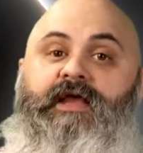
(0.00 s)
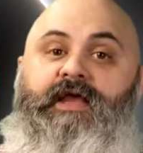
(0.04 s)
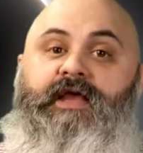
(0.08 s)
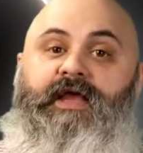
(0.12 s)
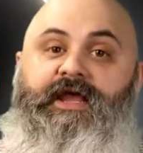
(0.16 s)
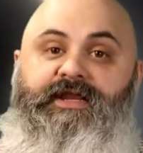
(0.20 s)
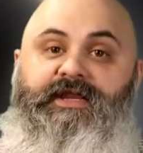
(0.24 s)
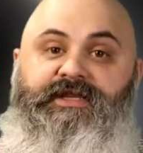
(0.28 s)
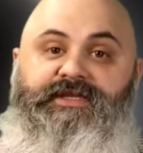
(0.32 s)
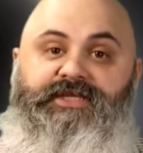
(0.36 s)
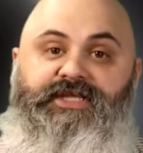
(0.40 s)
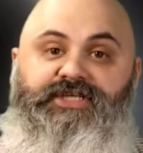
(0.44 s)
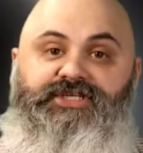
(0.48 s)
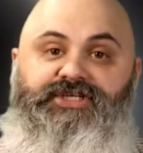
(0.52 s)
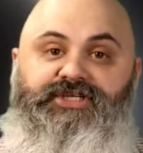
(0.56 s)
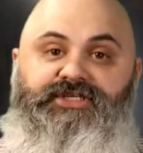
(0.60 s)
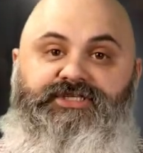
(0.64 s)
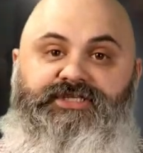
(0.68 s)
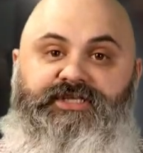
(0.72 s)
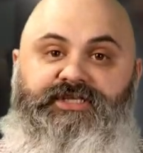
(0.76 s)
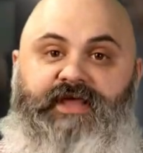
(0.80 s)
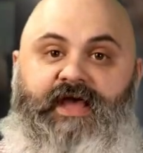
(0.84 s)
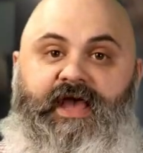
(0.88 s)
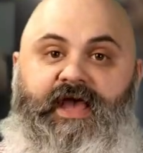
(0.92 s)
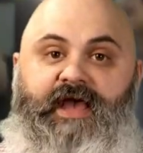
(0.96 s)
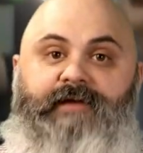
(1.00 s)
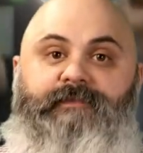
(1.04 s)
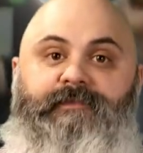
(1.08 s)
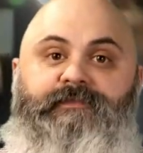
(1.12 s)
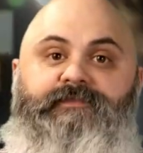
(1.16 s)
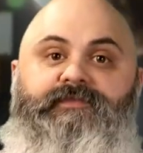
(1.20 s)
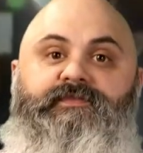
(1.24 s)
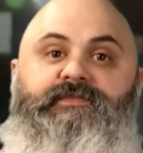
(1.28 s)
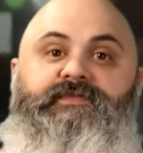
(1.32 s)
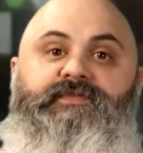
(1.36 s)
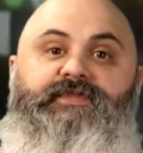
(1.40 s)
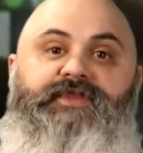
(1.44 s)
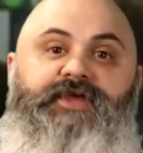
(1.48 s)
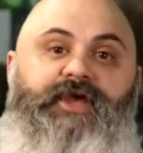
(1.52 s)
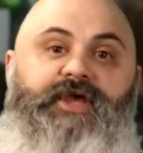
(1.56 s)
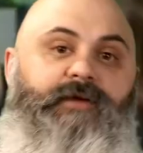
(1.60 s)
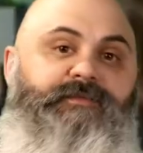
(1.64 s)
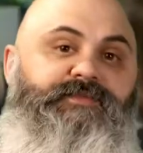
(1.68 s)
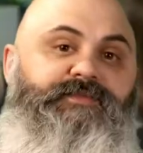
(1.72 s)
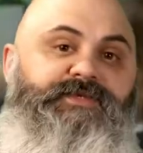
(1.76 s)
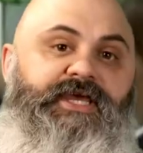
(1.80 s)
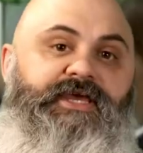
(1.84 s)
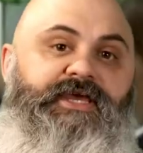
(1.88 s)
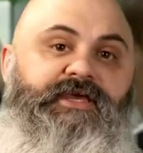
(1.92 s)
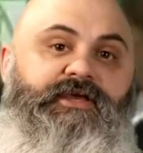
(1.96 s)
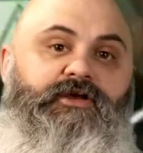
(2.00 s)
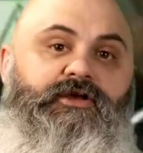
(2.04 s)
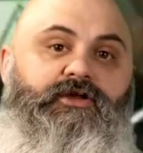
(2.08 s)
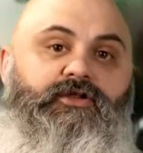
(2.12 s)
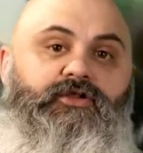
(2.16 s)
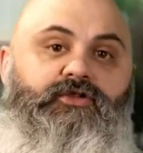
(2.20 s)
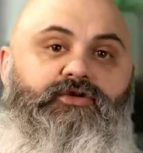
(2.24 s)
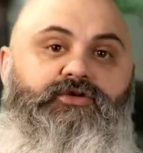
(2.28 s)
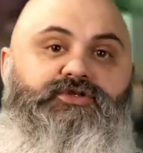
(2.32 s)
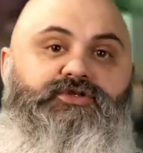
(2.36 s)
In addition to that, the update includes a